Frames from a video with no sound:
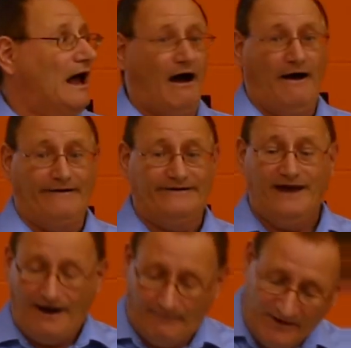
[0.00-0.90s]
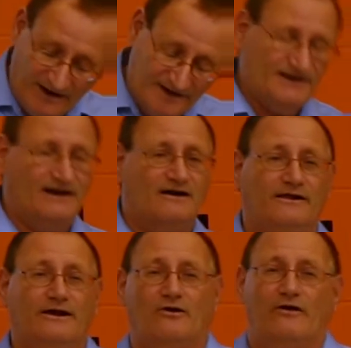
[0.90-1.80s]
Yeah. So you
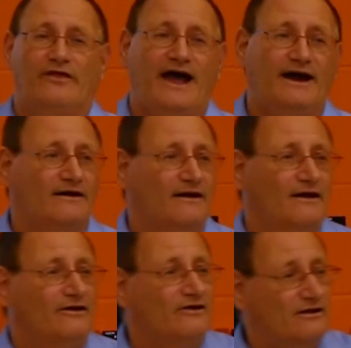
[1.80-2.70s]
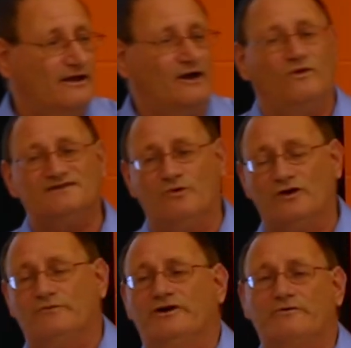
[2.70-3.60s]
click on that. You click once
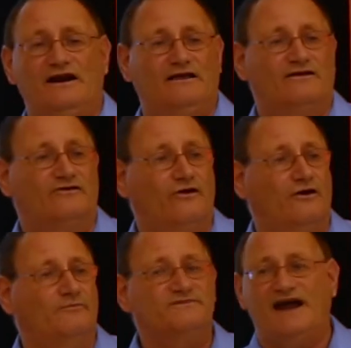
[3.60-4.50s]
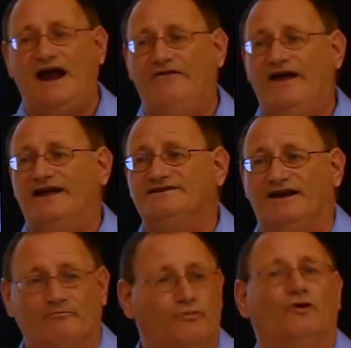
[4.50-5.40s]
more to agree to the terms, and that's
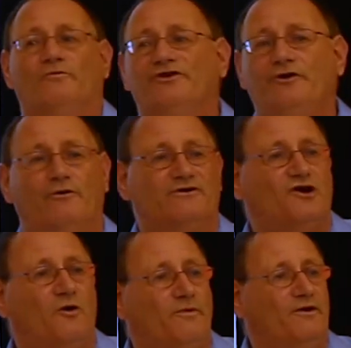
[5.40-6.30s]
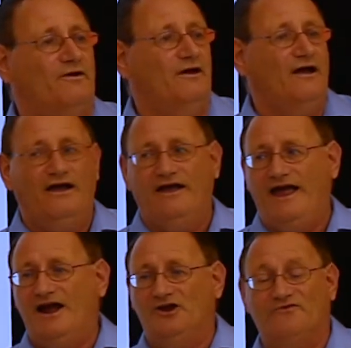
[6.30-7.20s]
it. Boom, the door is open.
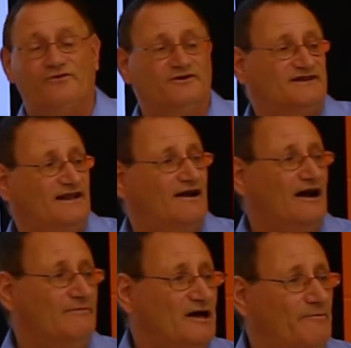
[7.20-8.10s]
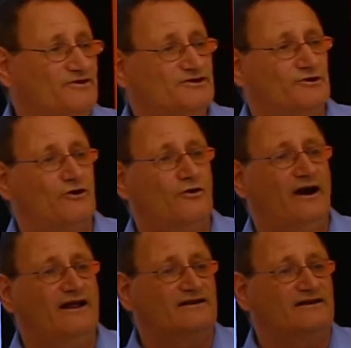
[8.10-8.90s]
And the first thing that comes up is your credit